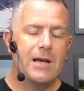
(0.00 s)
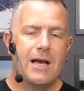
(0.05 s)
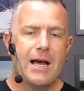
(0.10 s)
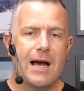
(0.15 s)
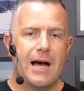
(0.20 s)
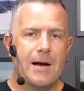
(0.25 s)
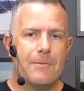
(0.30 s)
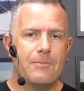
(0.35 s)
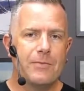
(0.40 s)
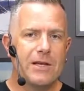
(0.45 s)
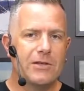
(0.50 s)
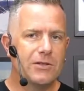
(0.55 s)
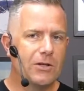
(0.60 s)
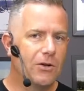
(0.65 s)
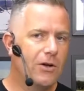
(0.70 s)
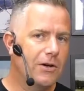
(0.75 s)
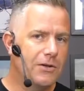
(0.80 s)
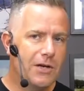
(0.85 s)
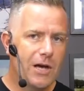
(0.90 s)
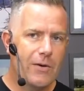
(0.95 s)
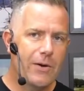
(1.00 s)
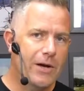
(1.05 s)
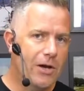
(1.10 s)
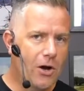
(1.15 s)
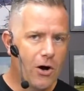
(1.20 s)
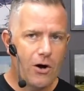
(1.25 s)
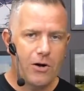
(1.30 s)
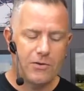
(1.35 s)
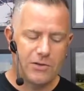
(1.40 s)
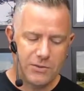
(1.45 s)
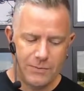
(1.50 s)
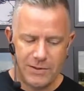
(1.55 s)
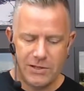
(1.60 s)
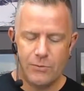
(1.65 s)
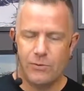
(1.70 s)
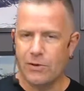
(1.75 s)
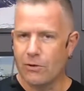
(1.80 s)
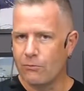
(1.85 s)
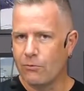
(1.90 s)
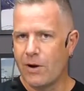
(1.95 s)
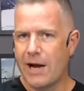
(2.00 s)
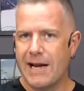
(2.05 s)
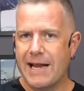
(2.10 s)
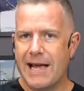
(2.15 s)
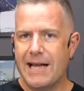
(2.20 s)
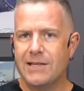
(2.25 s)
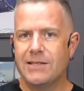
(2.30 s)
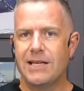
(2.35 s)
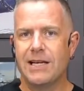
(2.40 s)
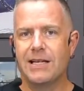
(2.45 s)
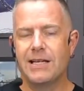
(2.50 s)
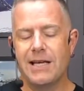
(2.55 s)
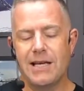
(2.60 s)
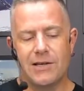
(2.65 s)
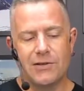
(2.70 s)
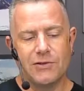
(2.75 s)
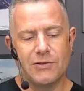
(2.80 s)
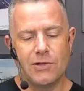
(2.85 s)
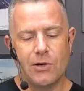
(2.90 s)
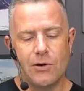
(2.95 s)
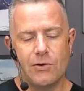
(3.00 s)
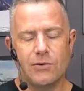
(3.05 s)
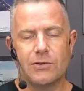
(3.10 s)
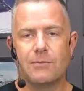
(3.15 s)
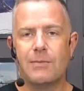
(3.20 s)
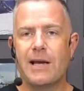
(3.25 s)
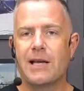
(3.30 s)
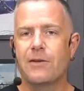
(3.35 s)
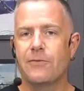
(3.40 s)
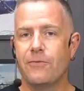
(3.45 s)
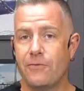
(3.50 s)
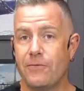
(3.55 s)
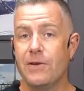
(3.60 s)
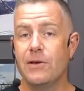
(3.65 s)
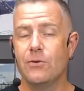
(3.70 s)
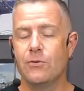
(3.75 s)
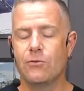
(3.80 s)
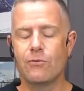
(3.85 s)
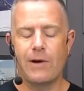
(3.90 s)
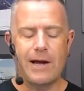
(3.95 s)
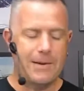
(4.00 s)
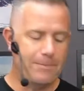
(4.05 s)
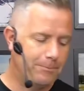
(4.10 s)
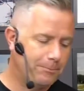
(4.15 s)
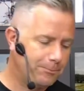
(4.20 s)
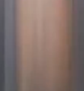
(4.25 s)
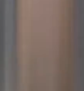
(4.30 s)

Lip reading: There's a lot going on, especially with the right-hand technique and so on, to make it feel great.